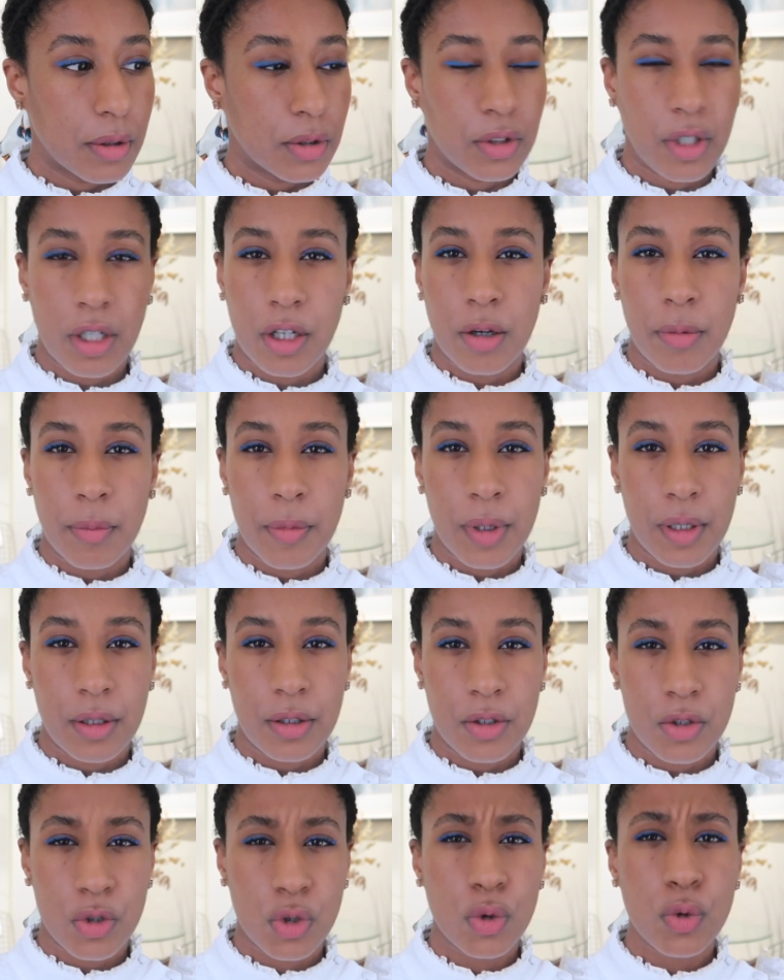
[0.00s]
Duck
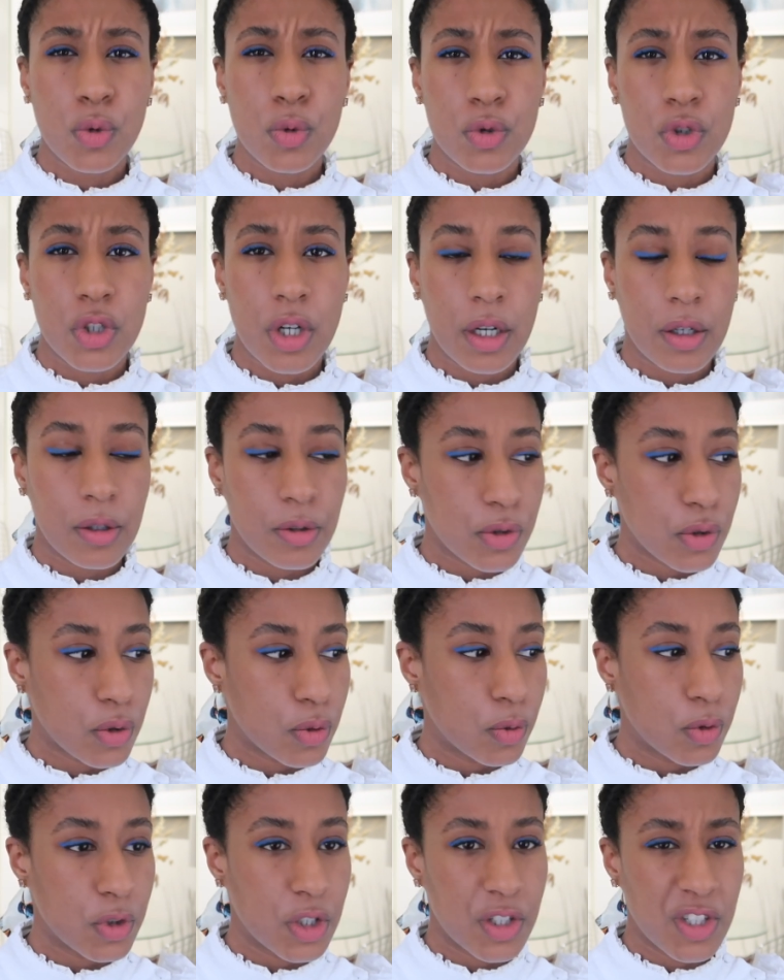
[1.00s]
Scrooge, Uncle
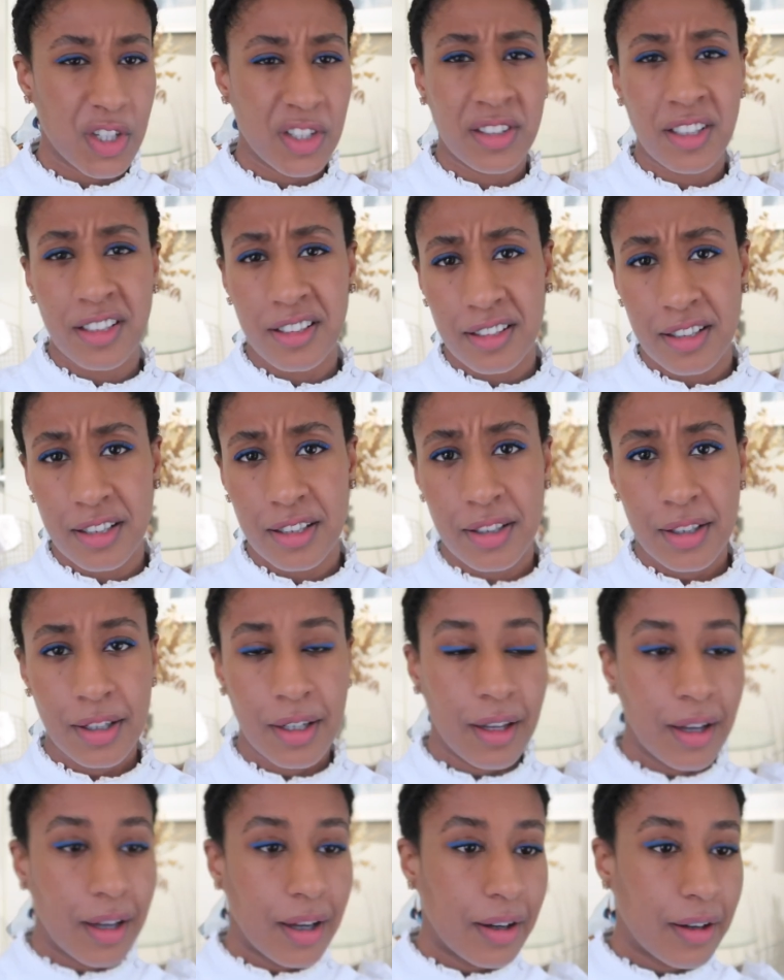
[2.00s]
Scrooge. It's a duck.
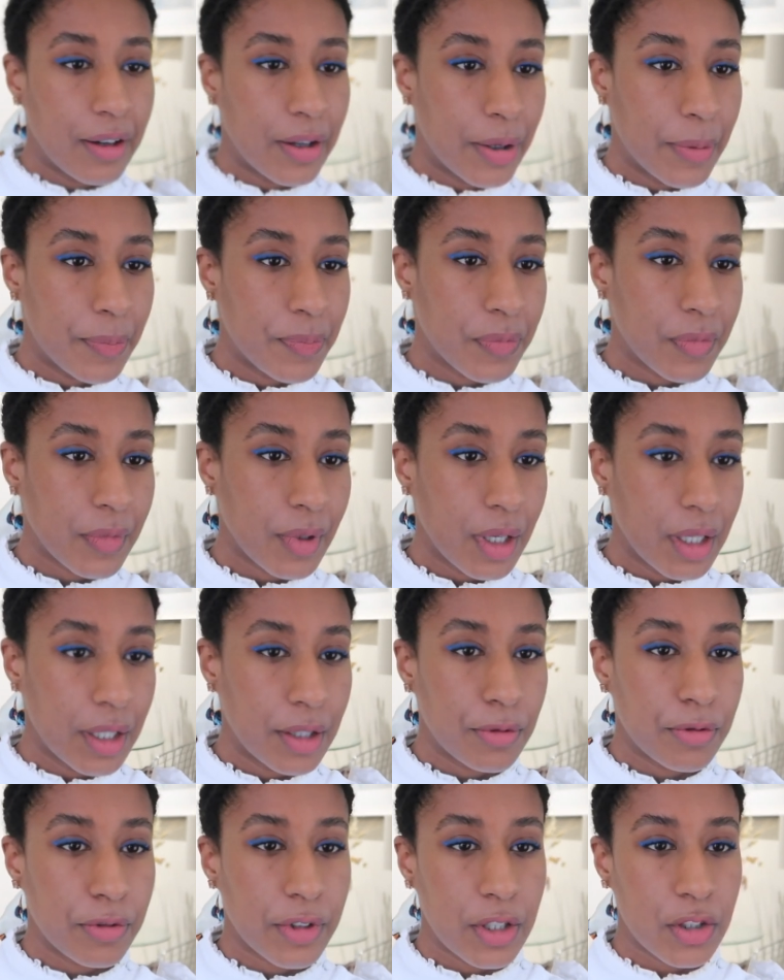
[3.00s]
Um,
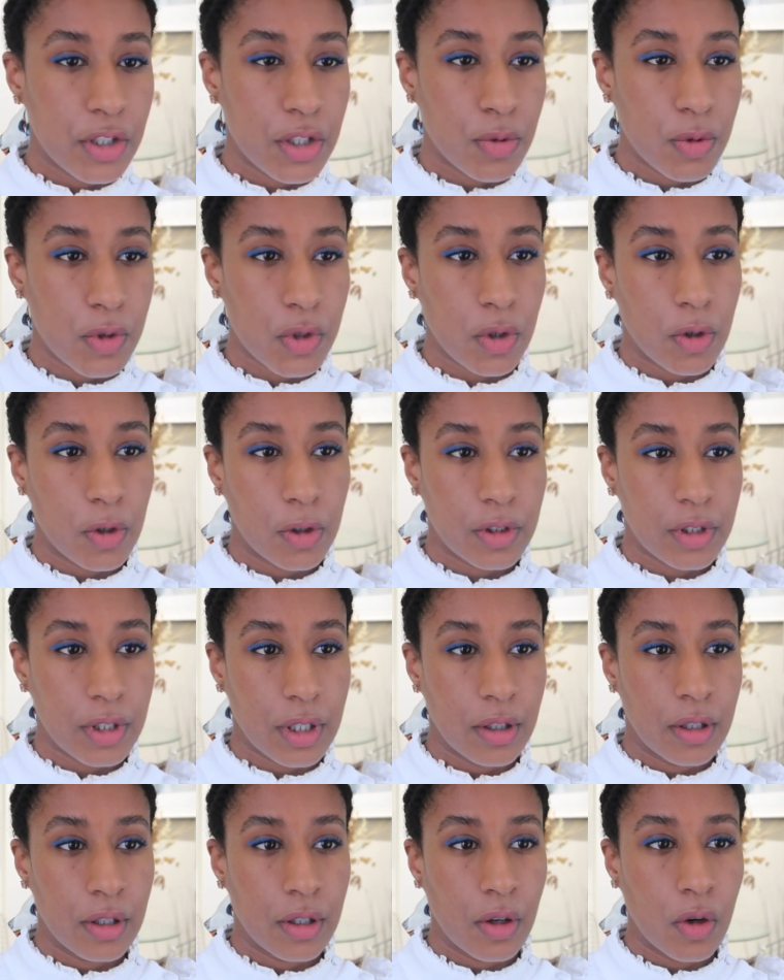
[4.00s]
in French, it was called
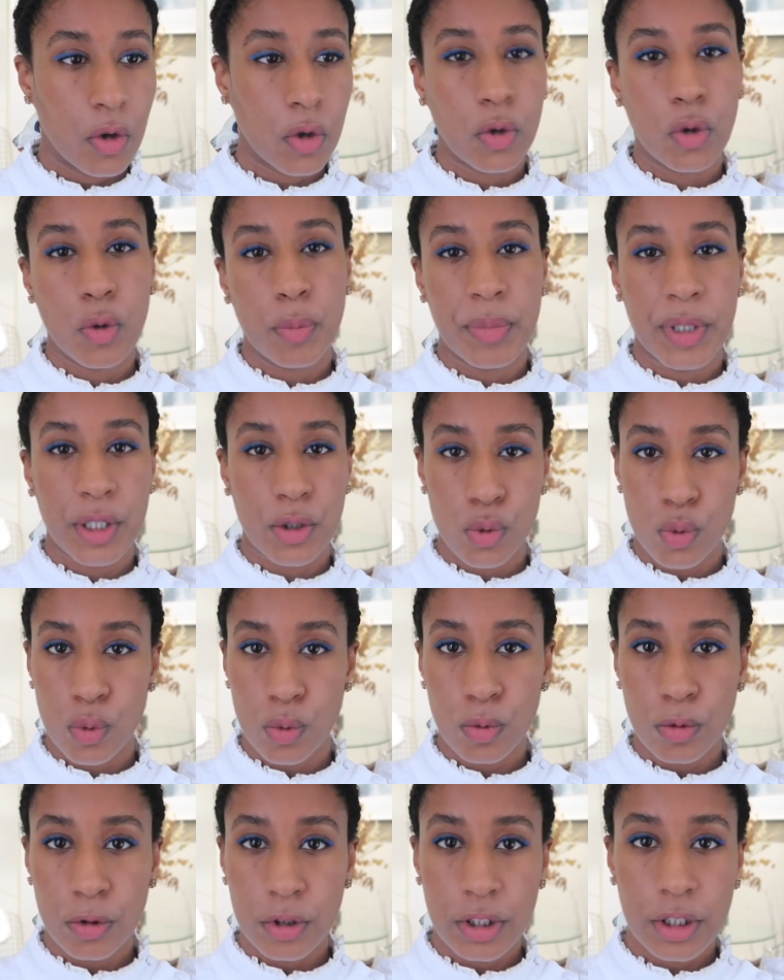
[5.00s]
uh, Oncle Picsou.
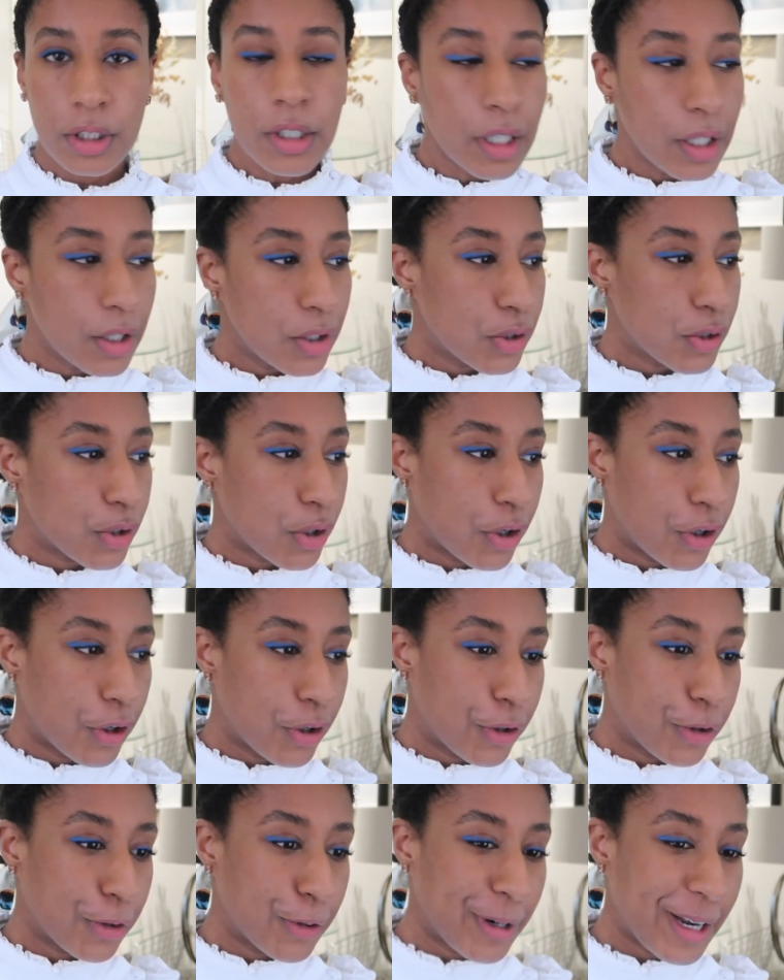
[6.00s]

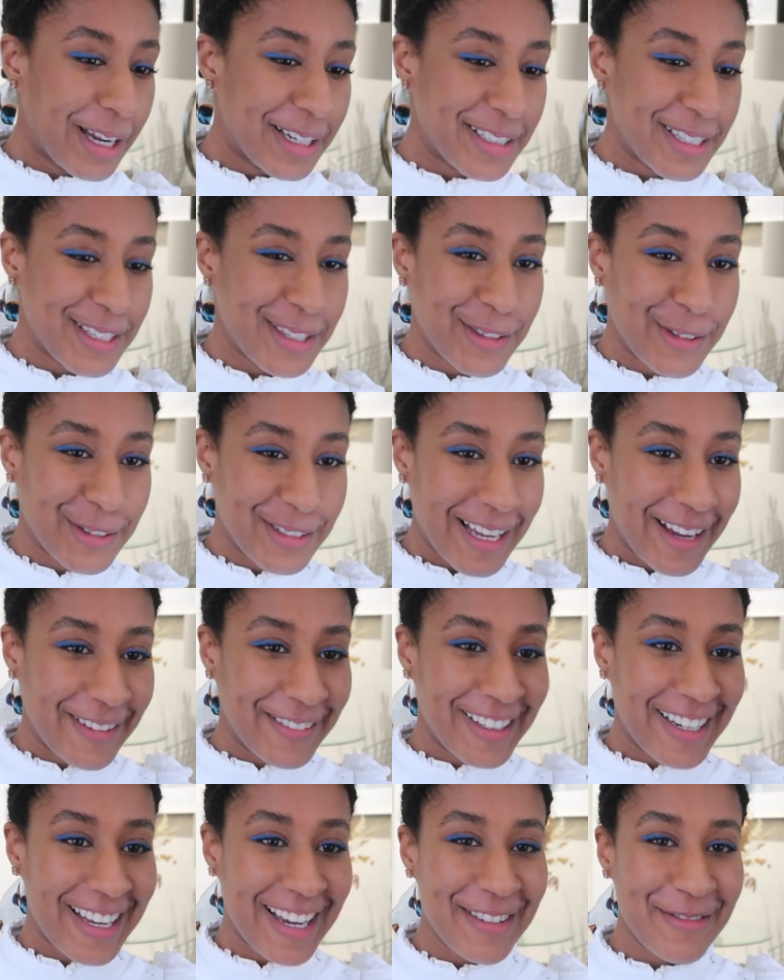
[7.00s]
So I just thought I
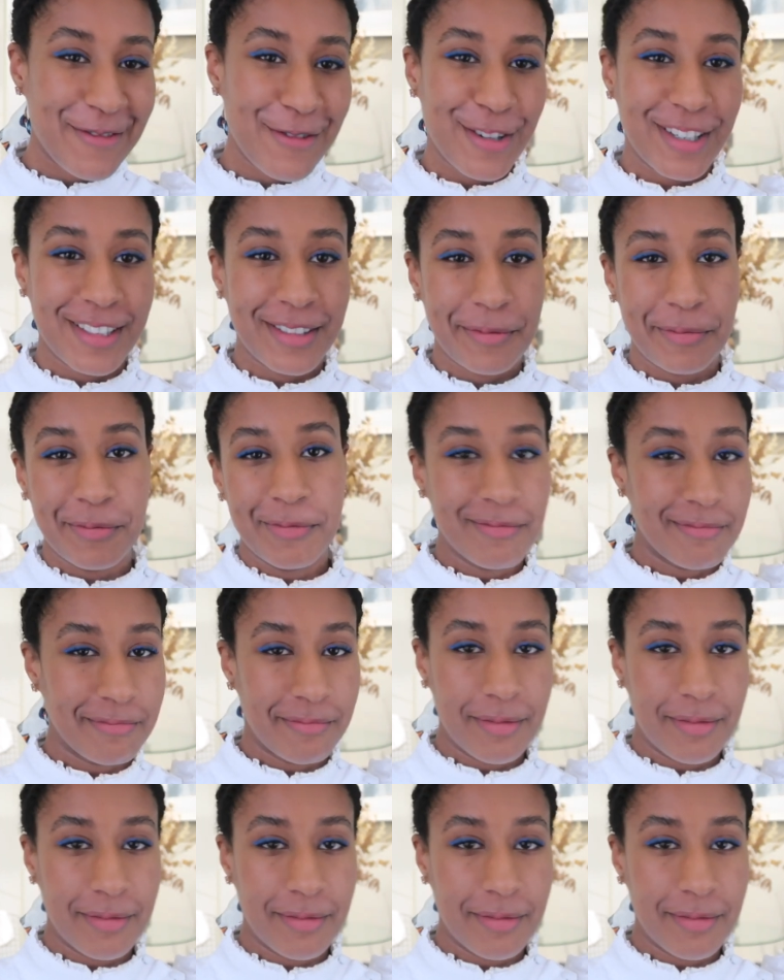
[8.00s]
will have one